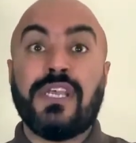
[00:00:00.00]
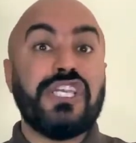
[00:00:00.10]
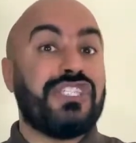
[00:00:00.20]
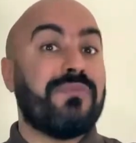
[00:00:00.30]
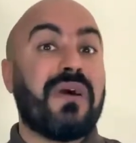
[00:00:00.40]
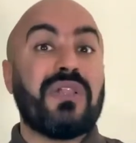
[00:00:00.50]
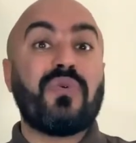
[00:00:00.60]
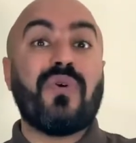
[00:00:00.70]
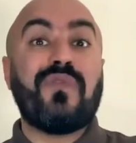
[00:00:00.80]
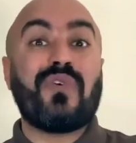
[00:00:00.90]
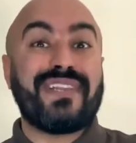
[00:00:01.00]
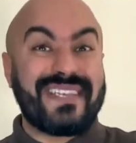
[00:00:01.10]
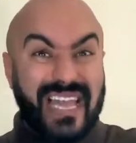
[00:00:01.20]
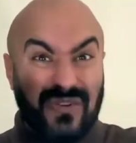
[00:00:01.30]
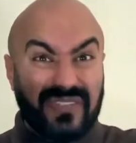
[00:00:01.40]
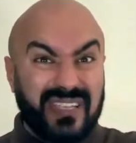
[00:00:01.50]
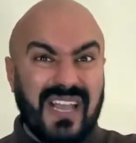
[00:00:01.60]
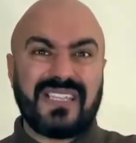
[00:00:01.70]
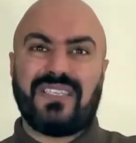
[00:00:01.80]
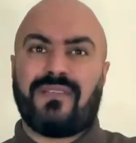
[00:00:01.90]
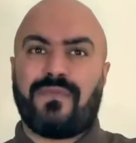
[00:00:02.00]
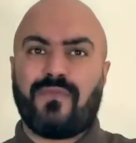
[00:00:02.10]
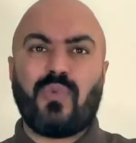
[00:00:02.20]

They might go for downsizing.